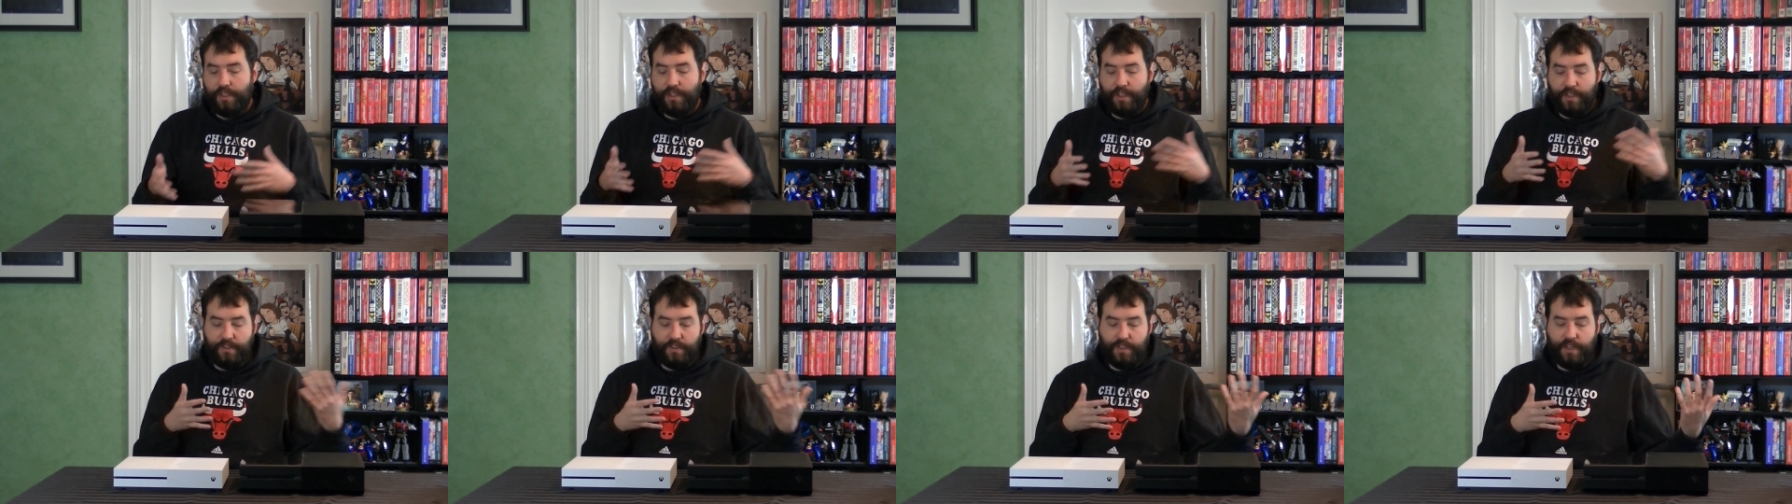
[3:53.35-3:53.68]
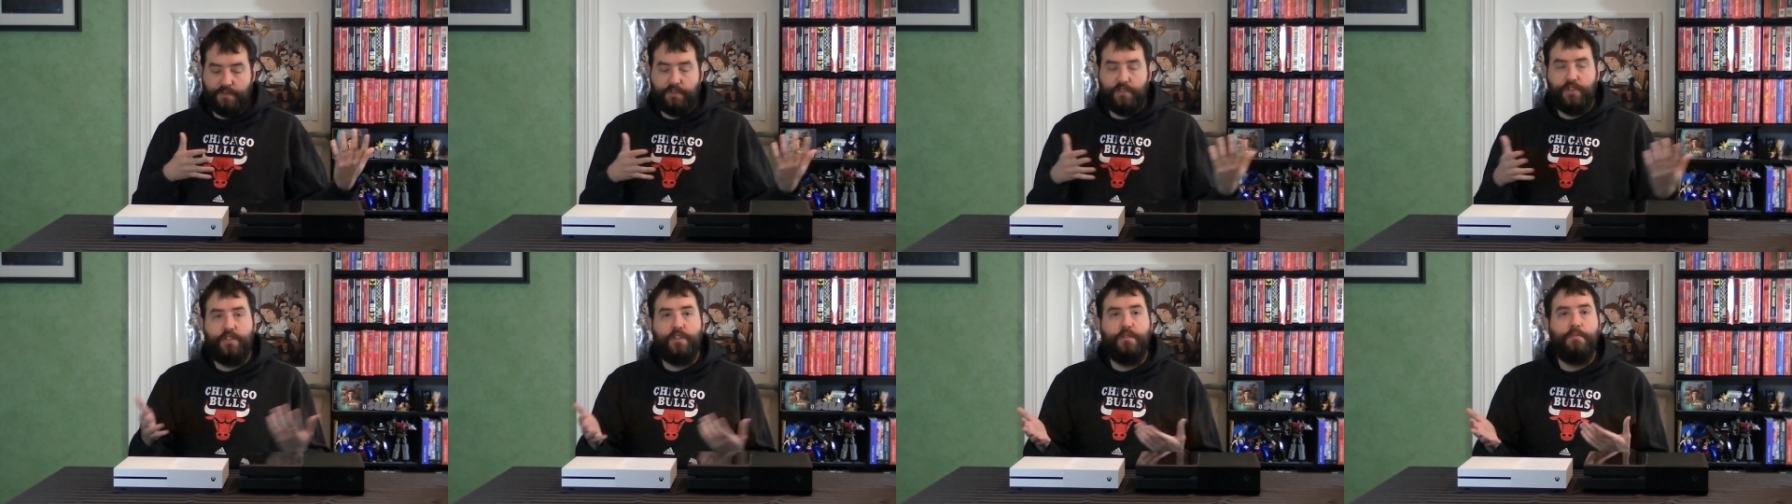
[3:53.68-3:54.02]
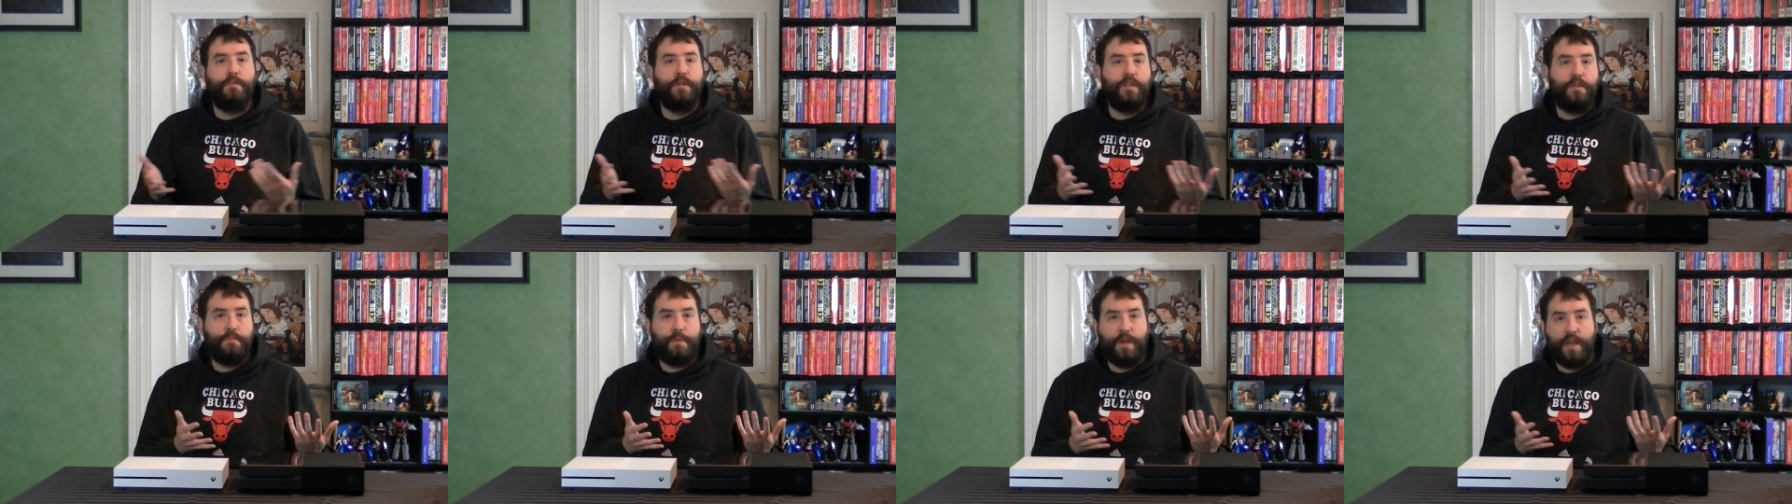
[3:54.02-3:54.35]
It doesn't have
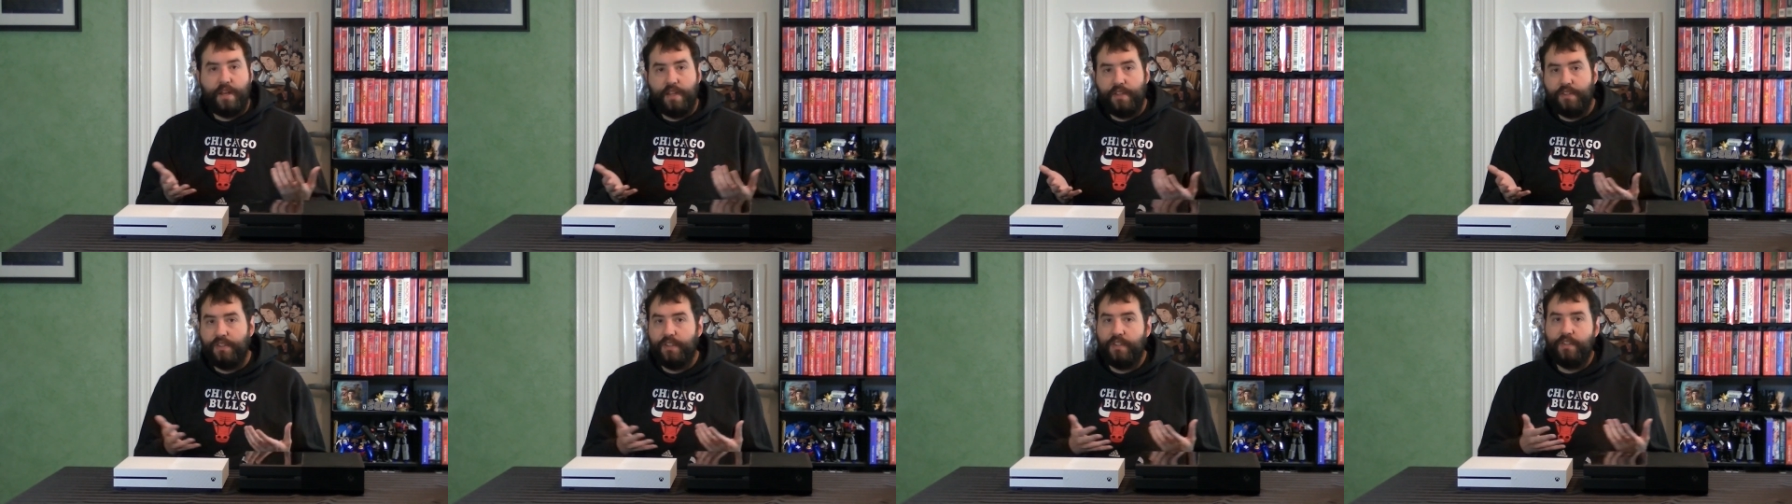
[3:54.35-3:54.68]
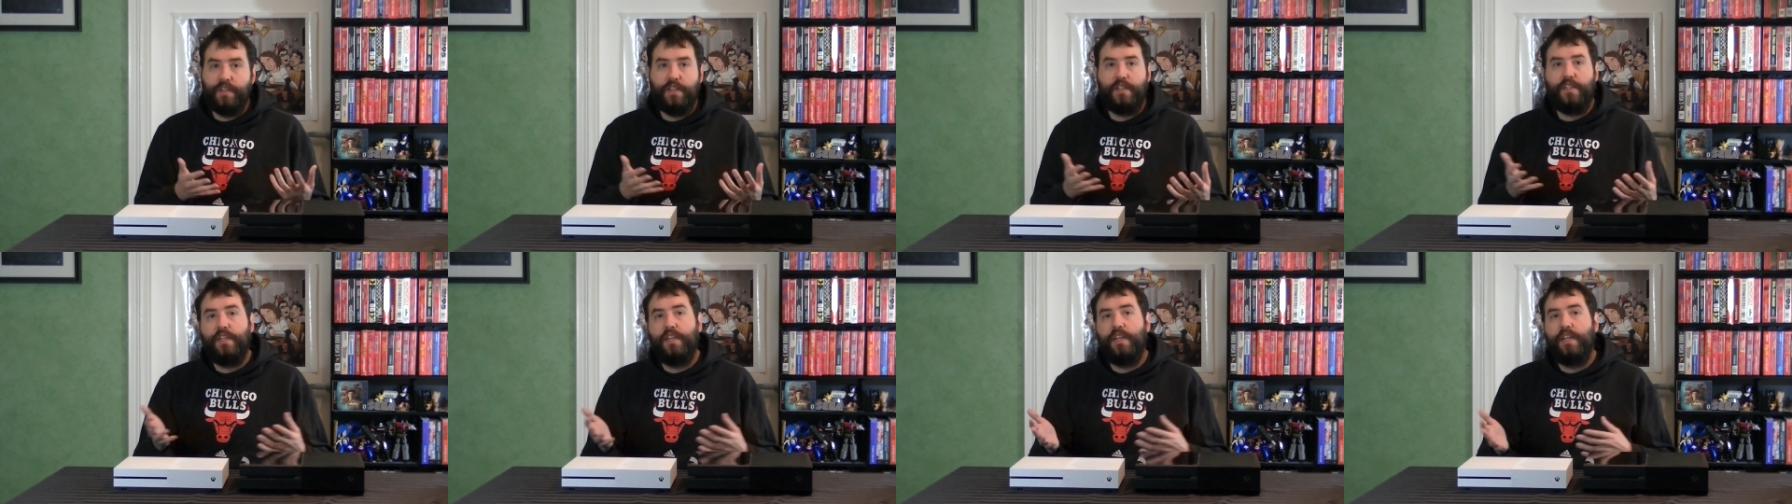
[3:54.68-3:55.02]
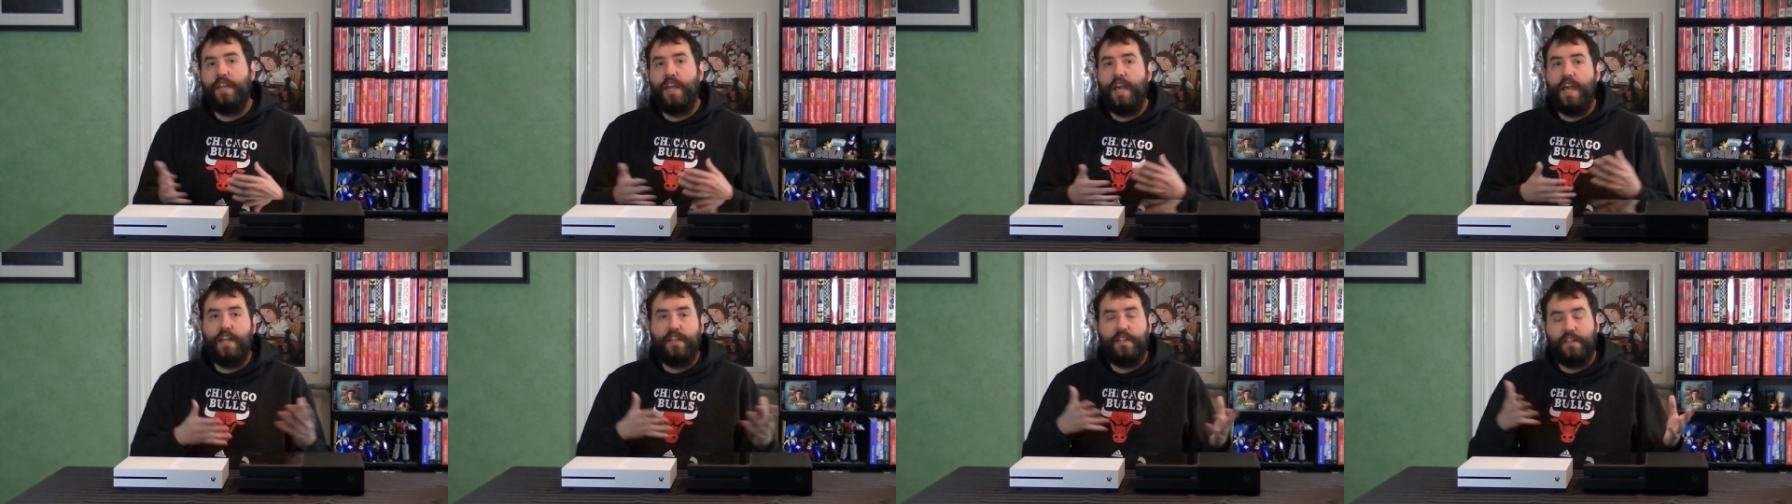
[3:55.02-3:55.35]
stupid dependencies like the
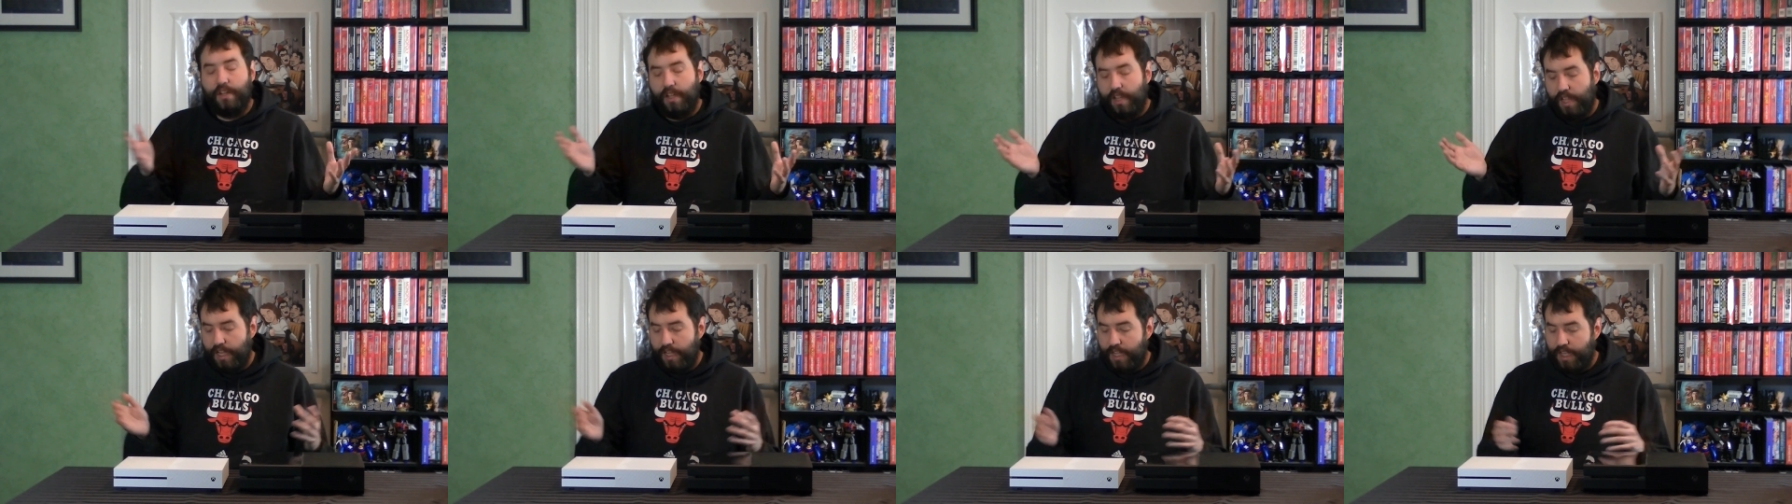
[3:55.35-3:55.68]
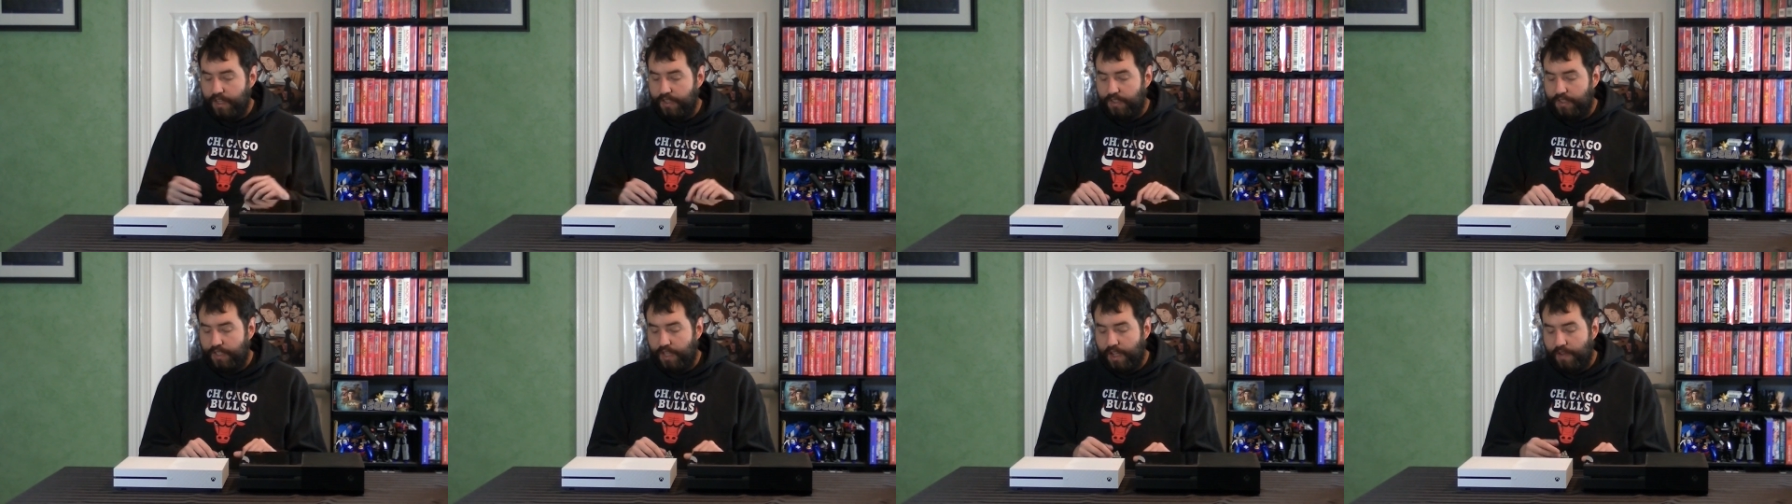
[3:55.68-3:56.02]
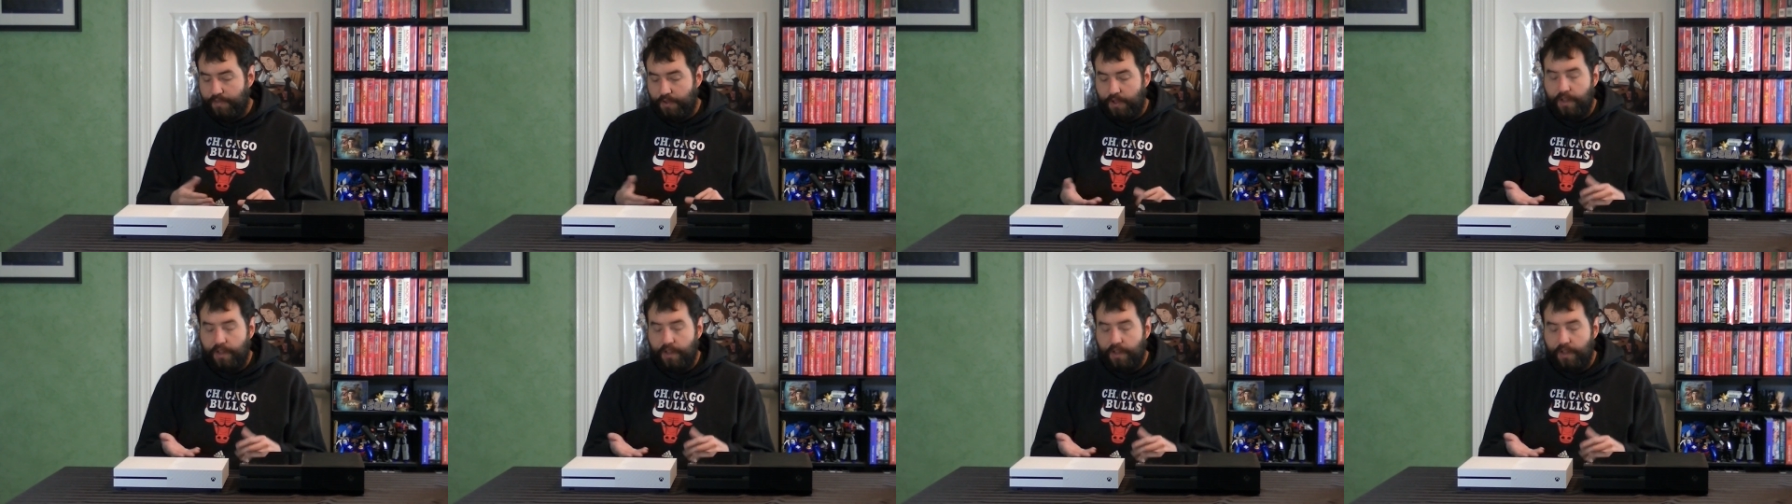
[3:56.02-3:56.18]
Kinect and all that kind of stuff,